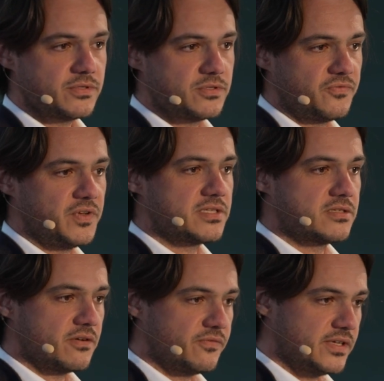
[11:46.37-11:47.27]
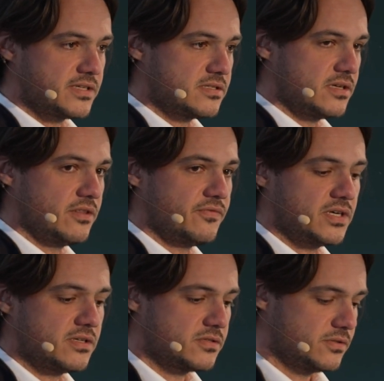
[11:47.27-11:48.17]
to fix conflicts in the final
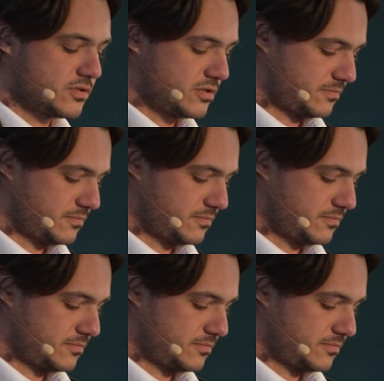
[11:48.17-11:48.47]
solution.